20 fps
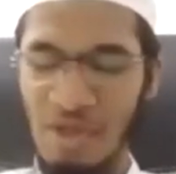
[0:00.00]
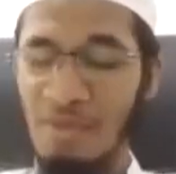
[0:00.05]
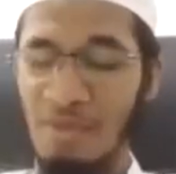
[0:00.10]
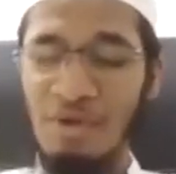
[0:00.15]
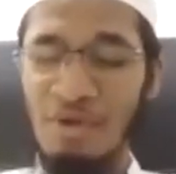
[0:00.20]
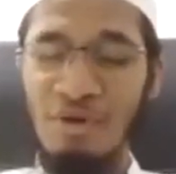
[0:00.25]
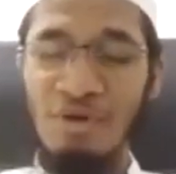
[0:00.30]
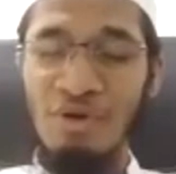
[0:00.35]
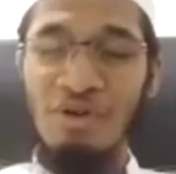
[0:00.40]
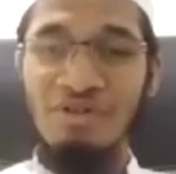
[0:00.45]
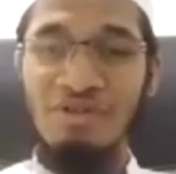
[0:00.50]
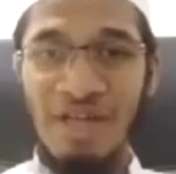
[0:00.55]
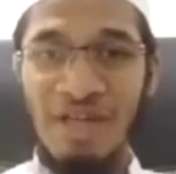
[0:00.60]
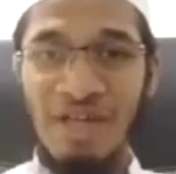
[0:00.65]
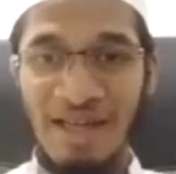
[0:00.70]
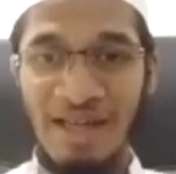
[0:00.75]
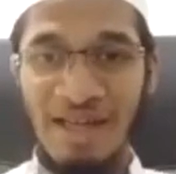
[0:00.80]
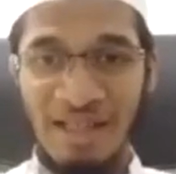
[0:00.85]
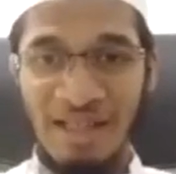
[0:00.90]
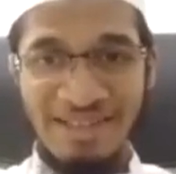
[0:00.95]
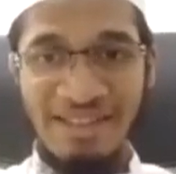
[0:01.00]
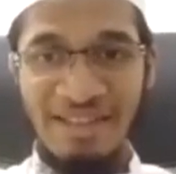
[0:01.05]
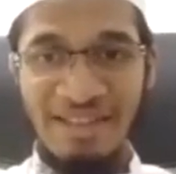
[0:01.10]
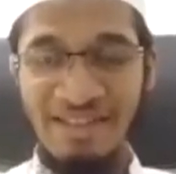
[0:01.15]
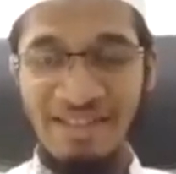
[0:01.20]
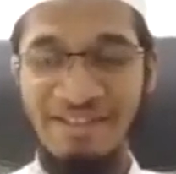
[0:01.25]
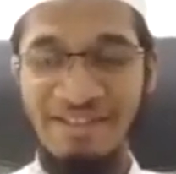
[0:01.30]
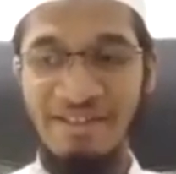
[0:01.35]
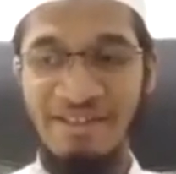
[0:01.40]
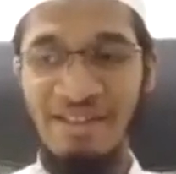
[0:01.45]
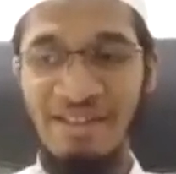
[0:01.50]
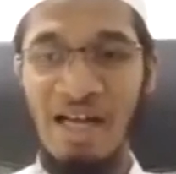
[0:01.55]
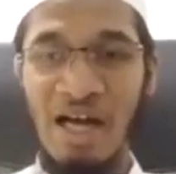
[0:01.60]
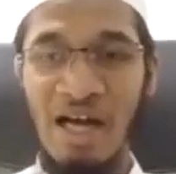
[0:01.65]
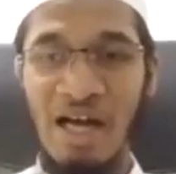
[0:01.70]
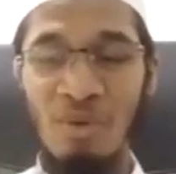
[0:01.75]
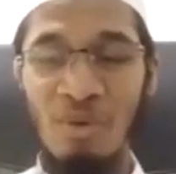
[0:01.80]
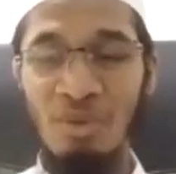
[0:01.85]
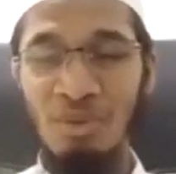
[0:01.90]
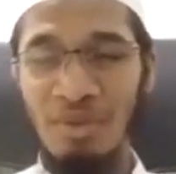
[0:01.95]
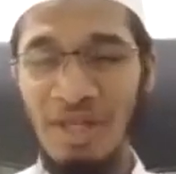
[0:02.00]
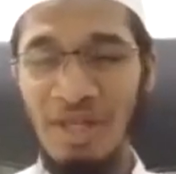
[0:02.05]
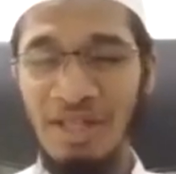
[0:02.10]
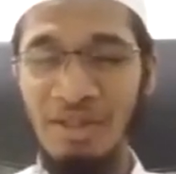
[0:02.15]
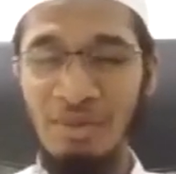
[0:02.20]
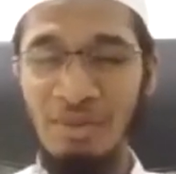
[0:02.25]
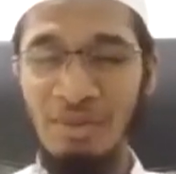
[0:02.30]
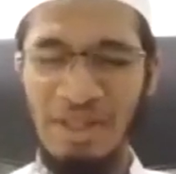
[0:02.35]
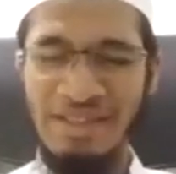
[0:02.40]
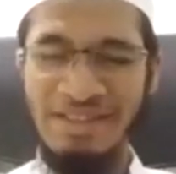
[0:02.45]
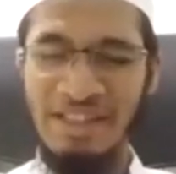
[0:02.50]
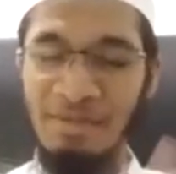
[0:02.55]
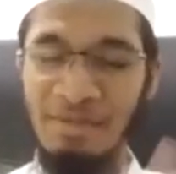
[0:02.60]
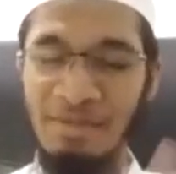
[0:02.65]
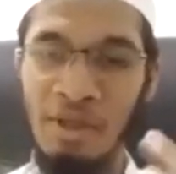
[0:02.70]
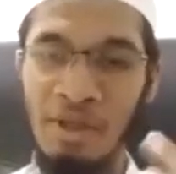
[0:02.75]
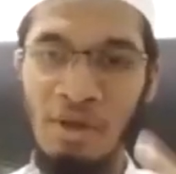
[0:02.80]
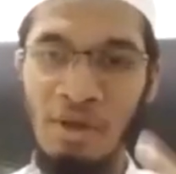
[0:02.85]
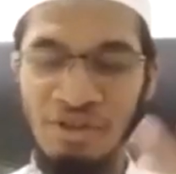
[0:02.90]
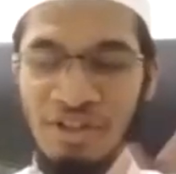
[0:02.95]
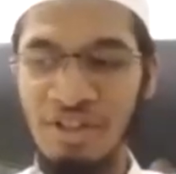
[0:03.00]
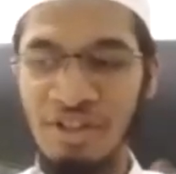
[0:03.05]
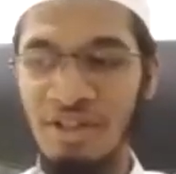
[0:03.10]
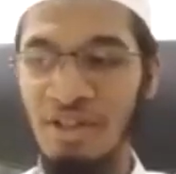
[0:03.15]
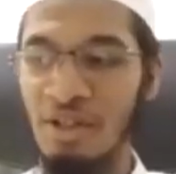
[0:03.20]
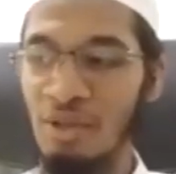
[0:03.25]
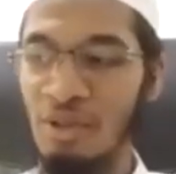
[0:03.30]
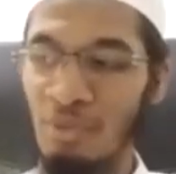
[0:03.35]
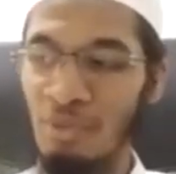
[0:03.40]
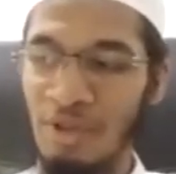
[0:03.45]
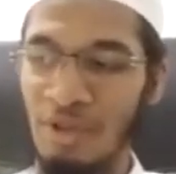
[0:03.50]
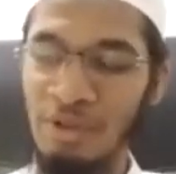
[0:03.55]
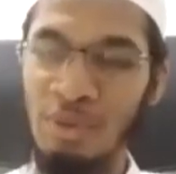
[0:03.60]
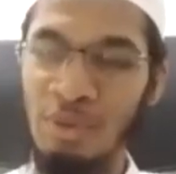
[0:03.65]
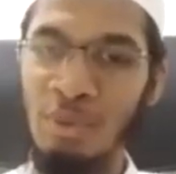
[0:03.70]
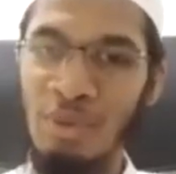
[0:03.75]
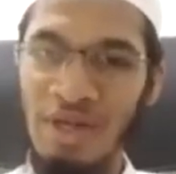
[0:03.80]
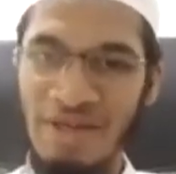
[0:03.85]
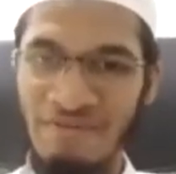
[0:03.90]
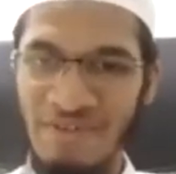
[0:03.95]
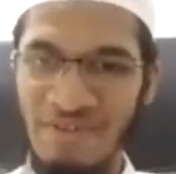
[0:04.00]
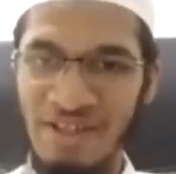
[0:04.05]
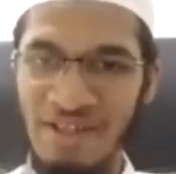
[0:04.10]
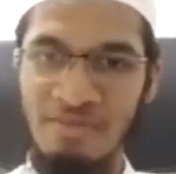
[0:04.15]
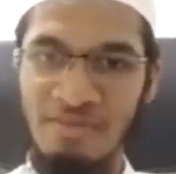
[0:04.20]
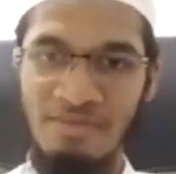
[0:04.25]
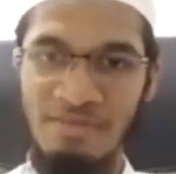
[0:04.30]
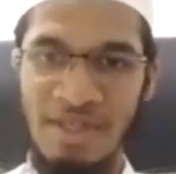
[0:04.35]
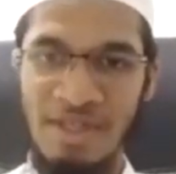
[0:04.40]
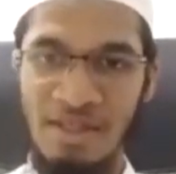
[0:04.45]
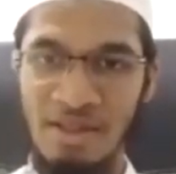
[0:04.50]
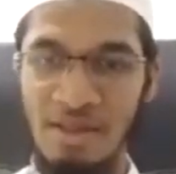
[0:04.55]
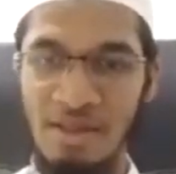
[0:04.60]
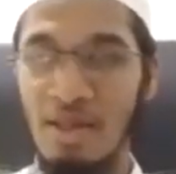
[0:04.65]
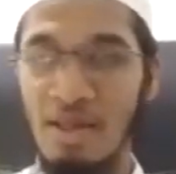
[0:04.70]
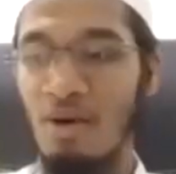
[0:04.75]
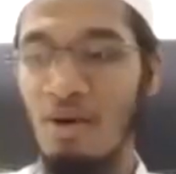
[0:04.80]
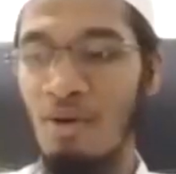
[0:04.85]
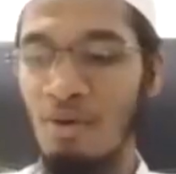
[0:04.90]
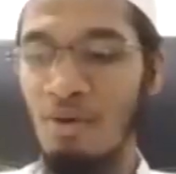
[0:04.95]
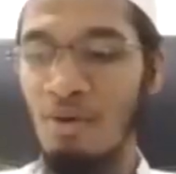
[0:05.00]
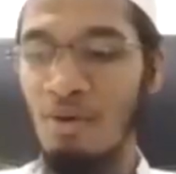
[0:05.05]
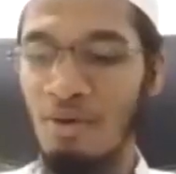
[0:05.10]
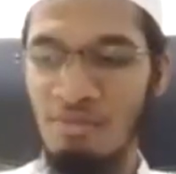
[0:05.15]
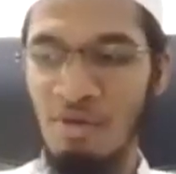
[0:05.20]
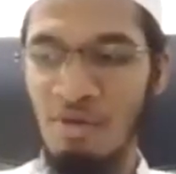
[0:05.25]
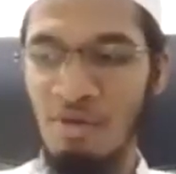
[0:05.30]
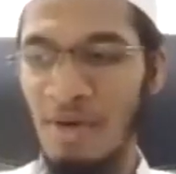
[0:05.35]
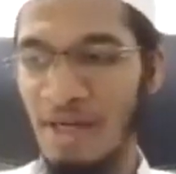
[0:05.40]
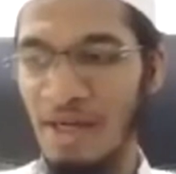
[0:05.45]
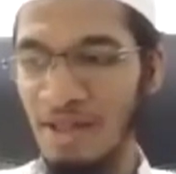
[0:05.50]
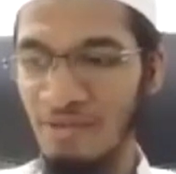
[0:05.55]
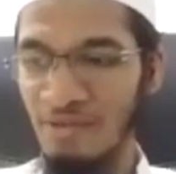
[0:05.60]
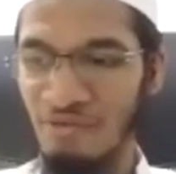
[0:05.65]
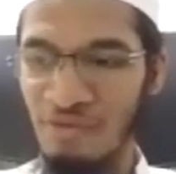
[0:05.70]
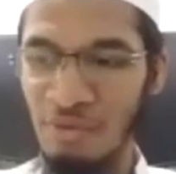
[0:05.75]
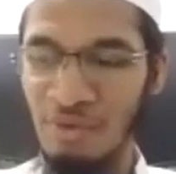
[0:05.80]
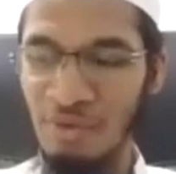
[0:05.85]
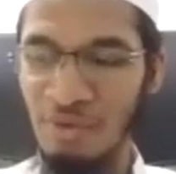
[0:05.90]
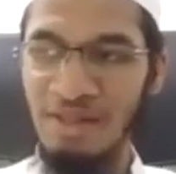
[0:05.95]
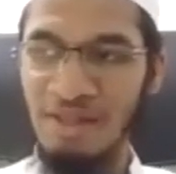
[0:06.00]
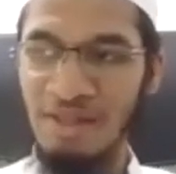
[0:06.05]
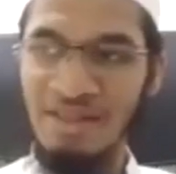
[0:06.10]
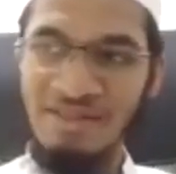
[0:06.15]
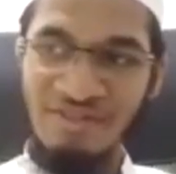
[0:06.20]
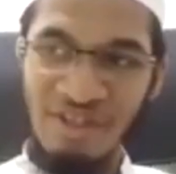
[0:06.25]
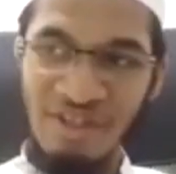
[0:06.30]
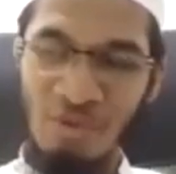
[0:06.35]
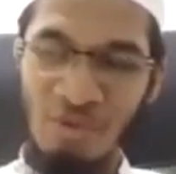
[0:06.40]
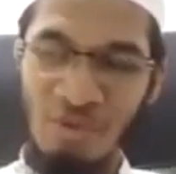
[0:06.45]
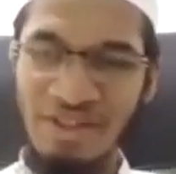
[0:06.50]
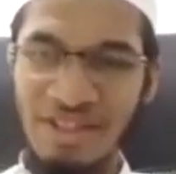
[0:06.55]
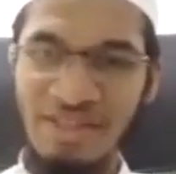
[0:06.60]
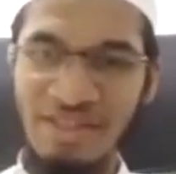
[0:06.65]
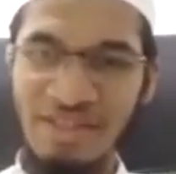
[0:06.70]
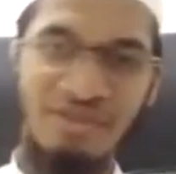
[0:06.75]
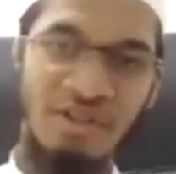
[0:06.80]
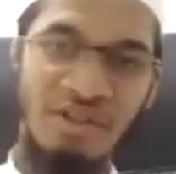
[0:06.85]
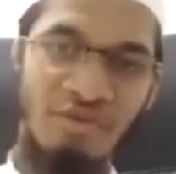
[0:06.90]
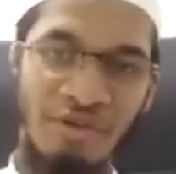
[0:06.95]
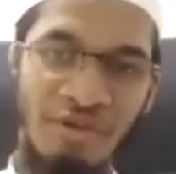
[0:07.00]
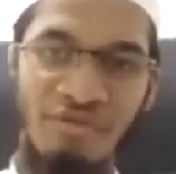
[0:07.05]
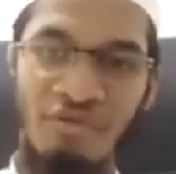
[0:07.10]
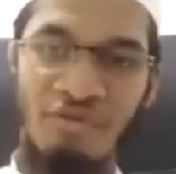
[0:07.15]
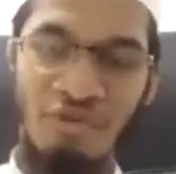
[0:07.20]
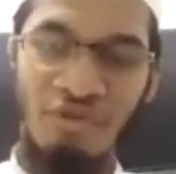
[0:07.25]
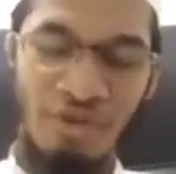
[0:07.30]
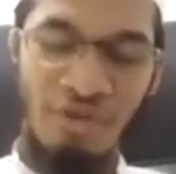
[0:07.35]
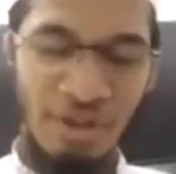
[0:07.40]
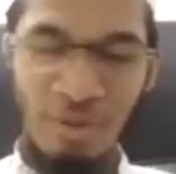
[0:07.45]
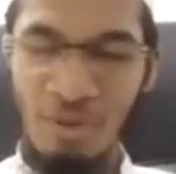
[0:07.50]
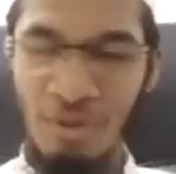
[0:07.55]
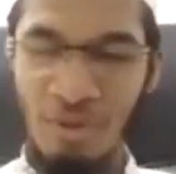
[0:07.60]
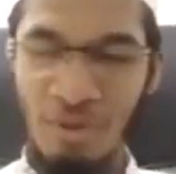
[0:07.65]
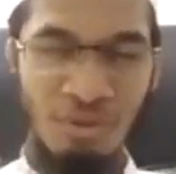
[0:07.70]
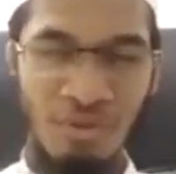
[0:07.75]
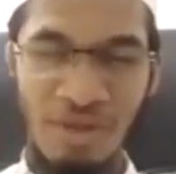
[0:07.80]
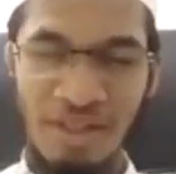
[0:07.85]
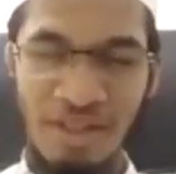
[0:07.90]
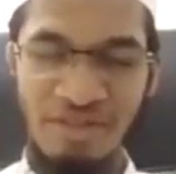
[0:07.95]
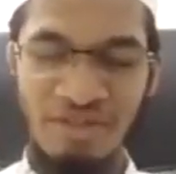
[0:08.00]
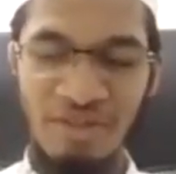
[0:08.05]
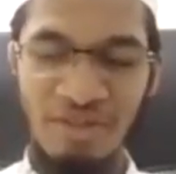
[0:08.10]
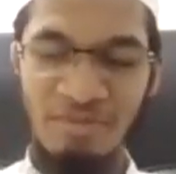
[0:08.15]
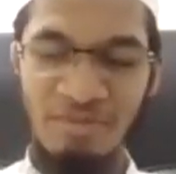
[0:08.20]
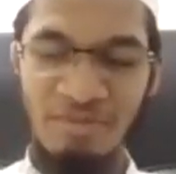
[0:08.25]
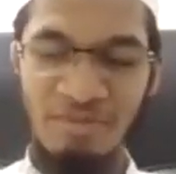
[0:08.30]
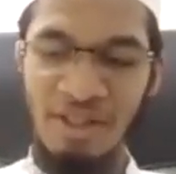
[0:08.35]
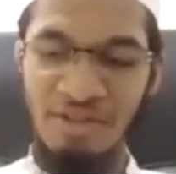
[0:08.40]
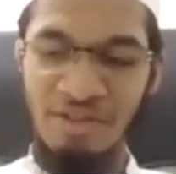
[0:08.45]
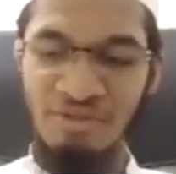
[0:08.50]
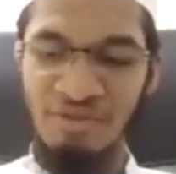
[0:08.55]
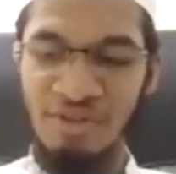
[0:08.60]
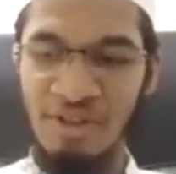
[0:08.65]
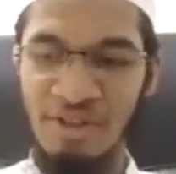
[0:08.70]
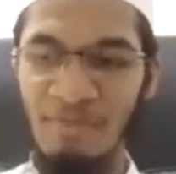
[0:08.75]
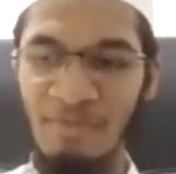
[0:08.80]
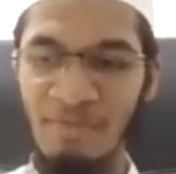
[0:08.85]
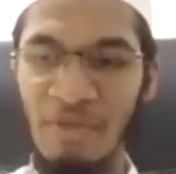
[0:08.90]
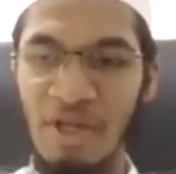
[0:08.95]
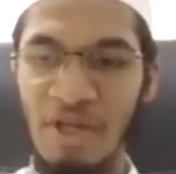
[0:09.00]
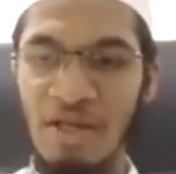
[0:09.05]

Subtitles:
Because I had said yesterday, how can you accept it logically when you invent a pen or a mobile phone and then someone gets the credit for it? You are not going to accept it naturally.